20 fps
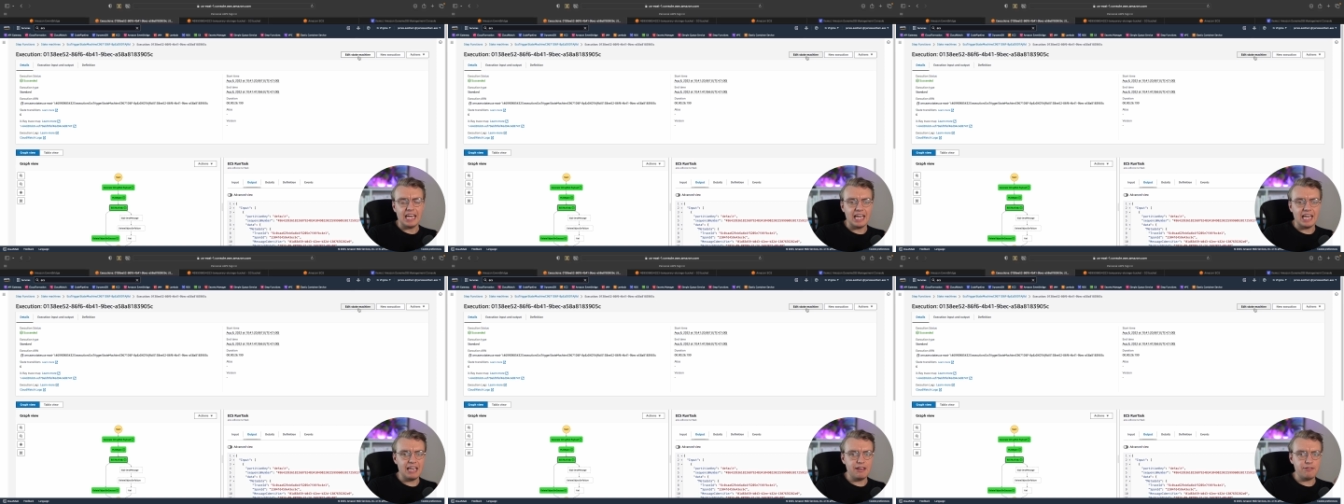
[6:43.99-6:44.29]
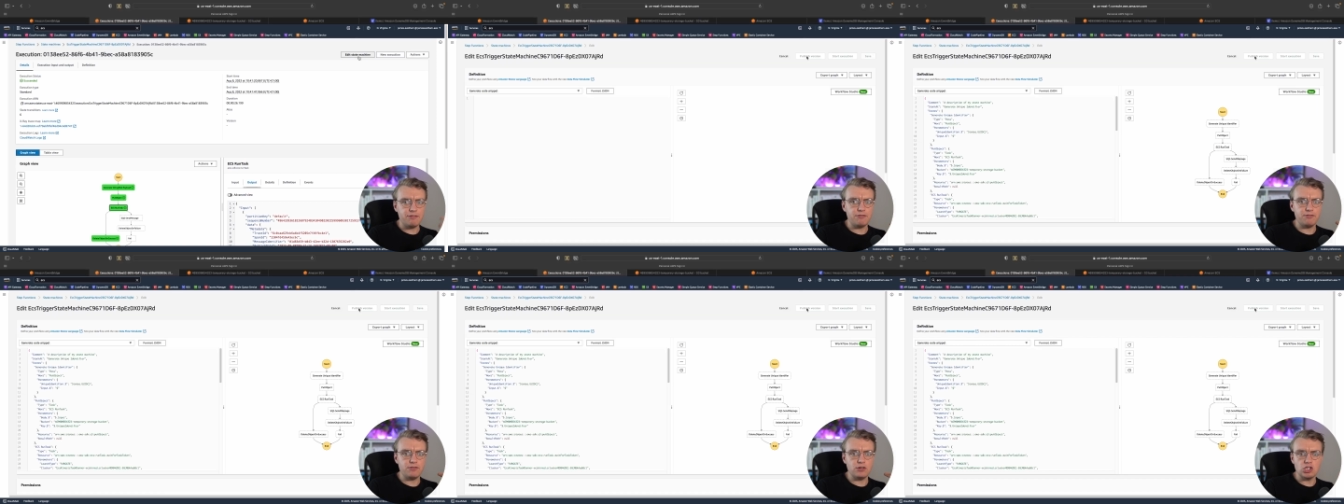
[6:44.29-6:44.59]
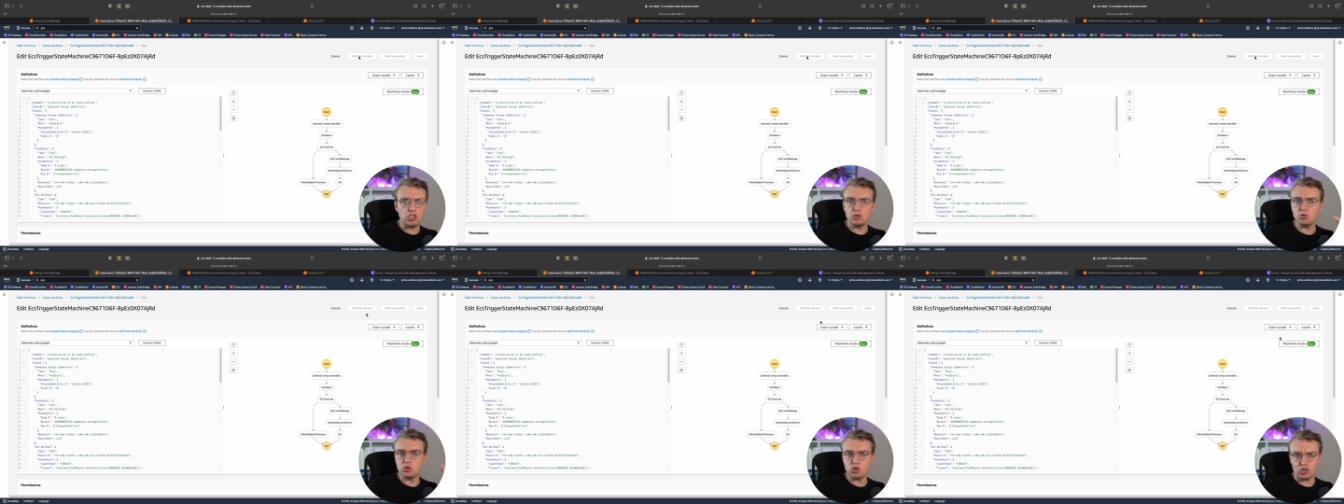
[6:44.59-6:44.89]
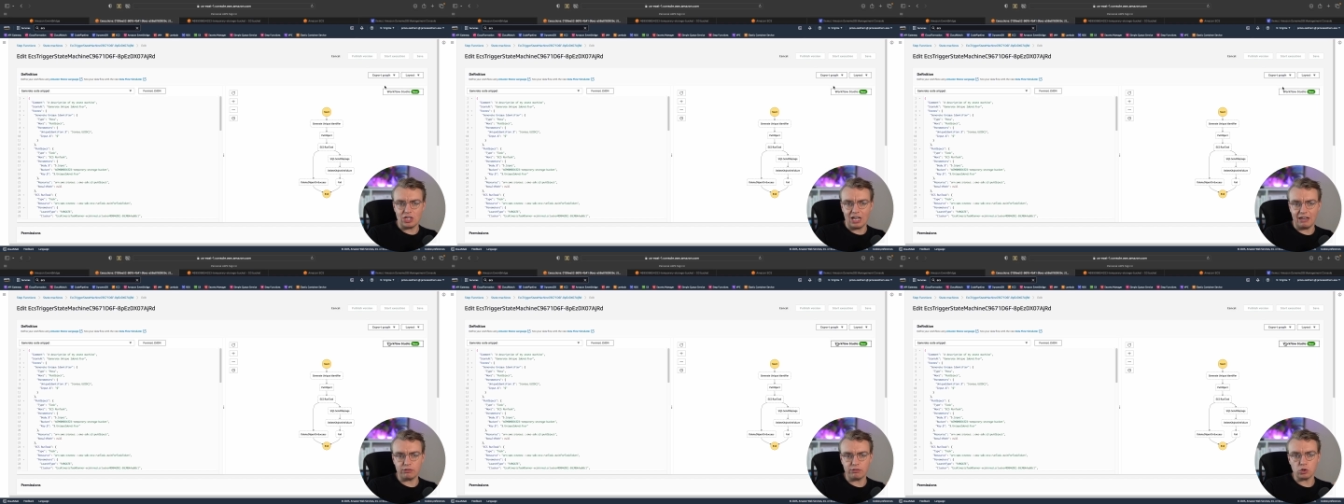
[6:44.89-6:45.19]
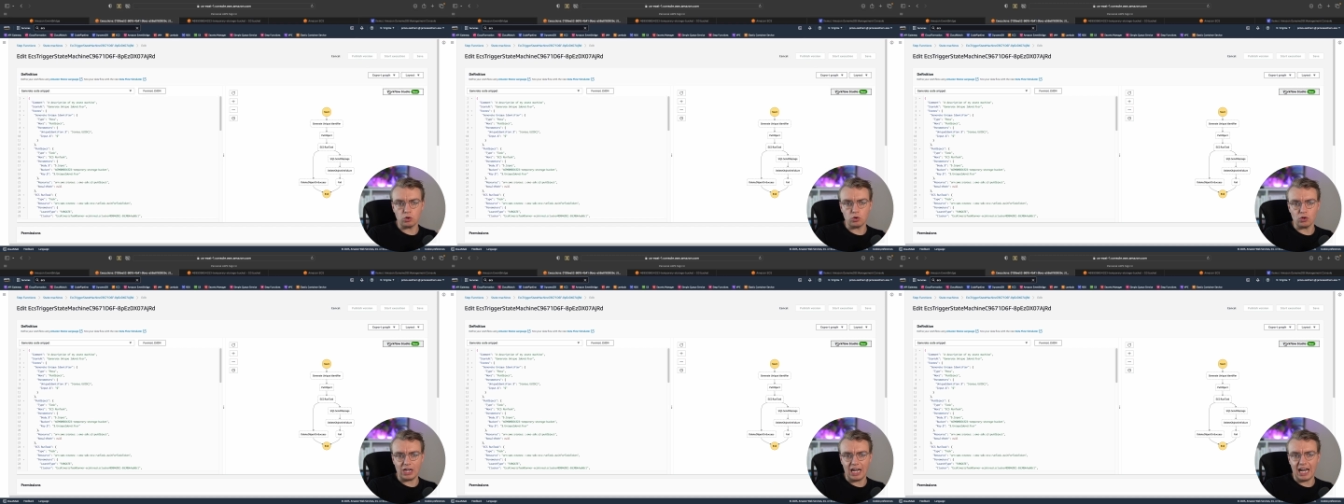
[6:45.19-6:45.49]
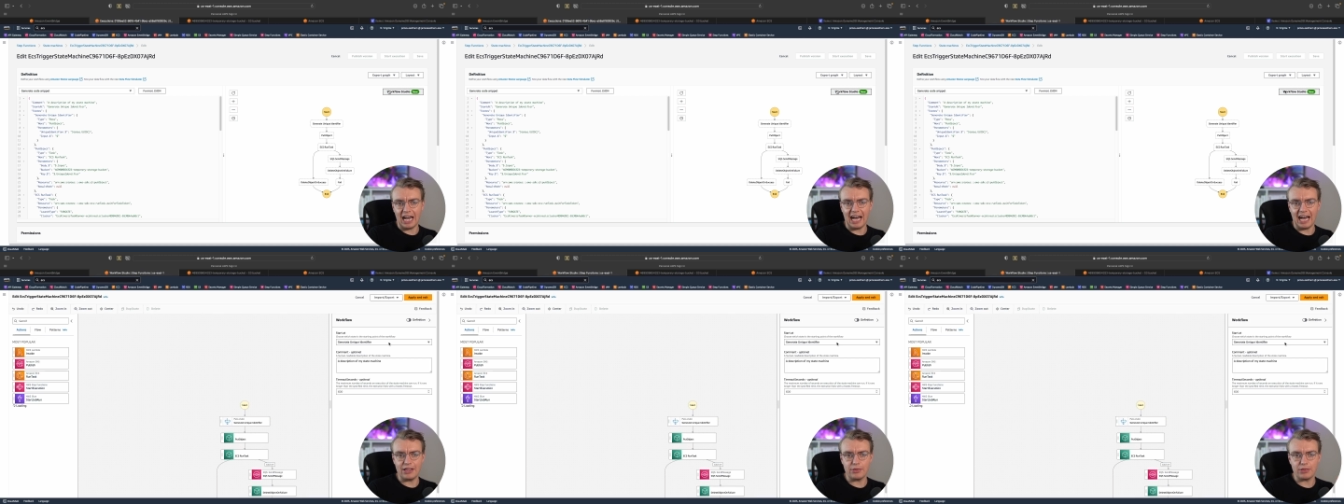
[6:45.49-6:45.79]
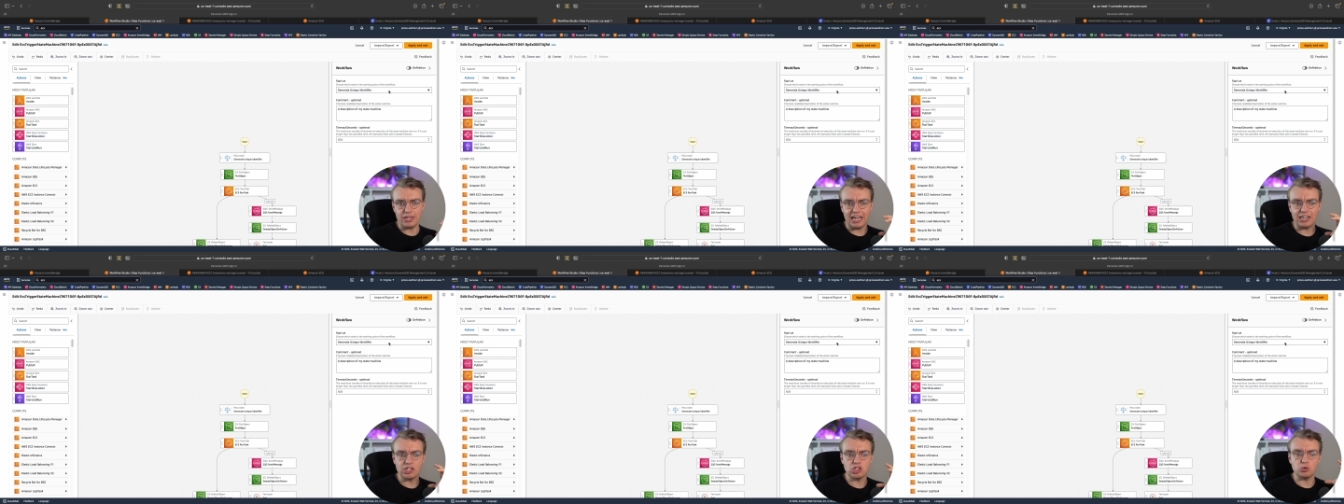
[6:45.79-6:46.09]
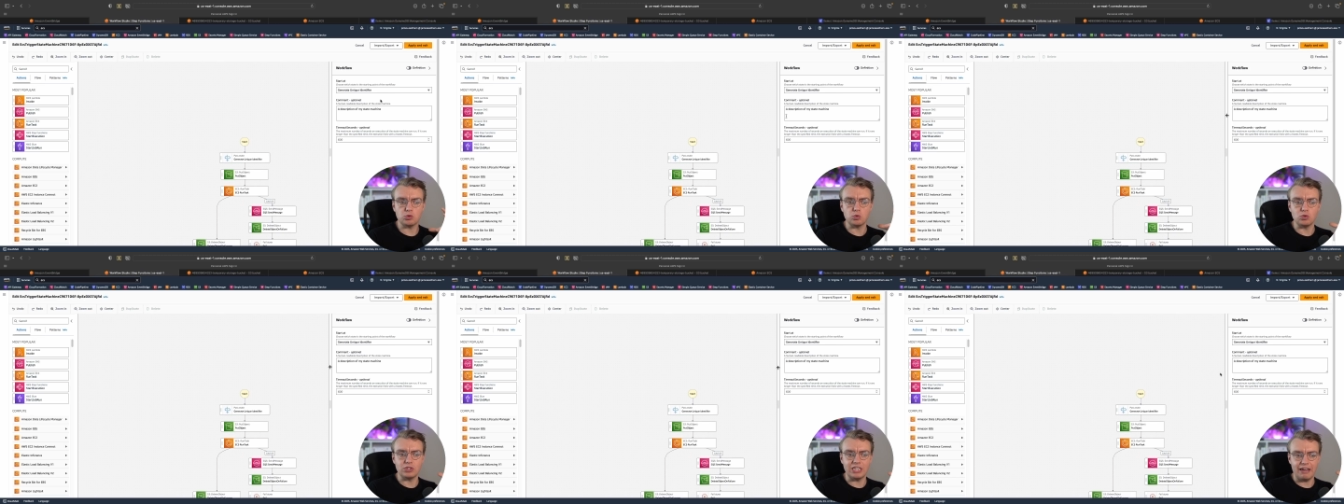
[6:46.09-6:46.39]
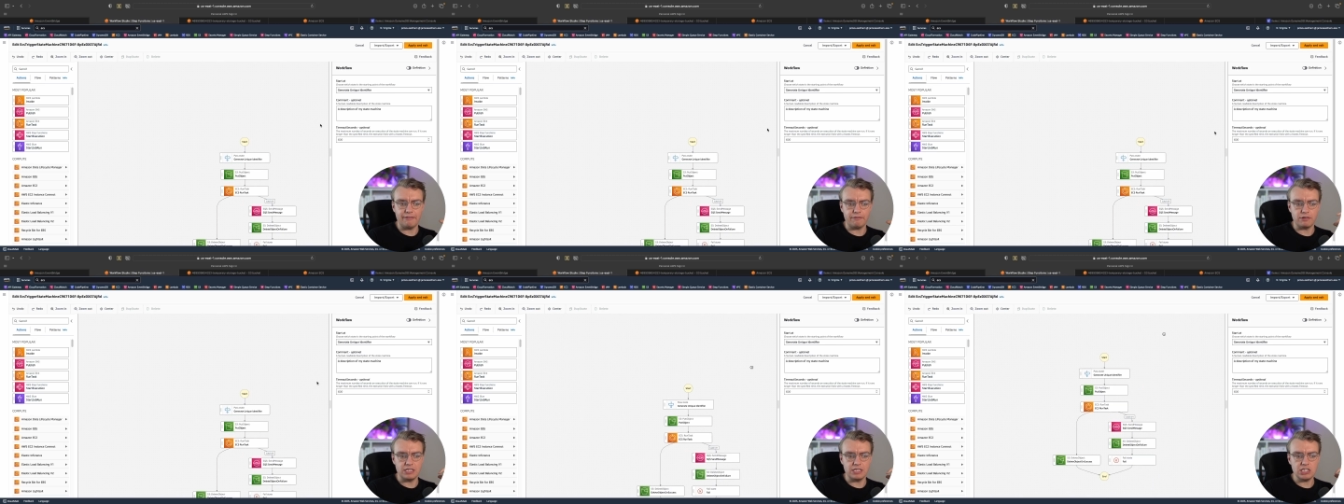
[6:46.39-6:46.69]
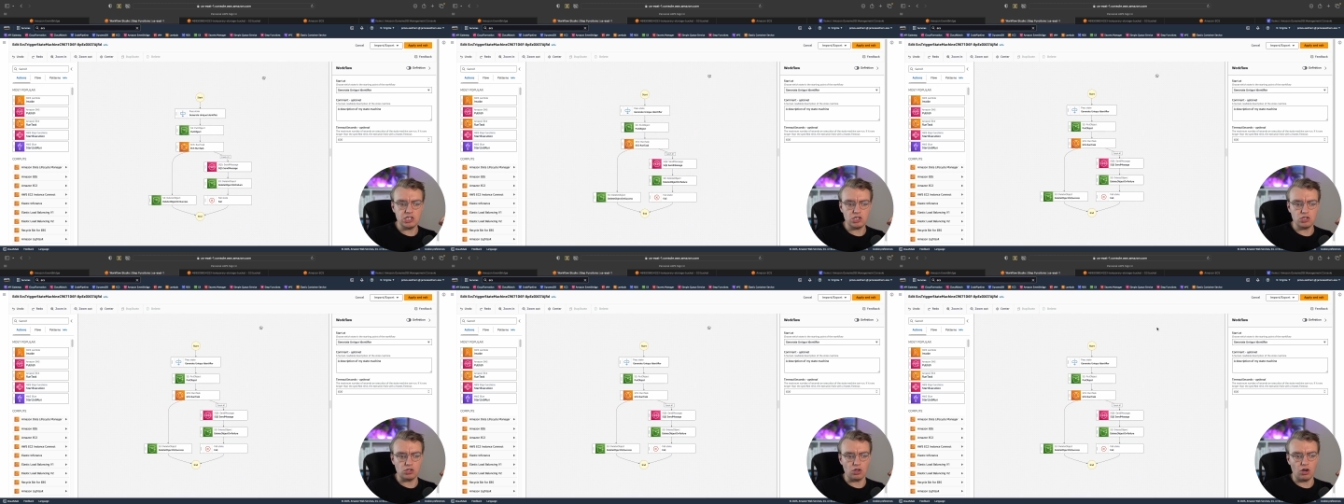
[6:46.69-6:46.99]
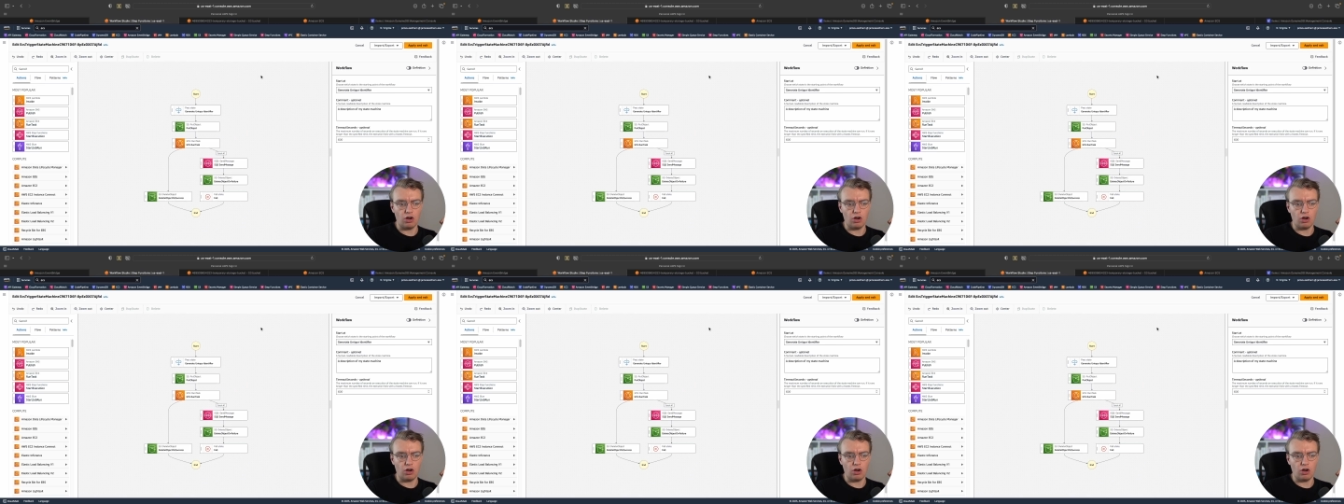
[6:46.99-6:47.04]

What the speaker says: If you just have a look at the actual definition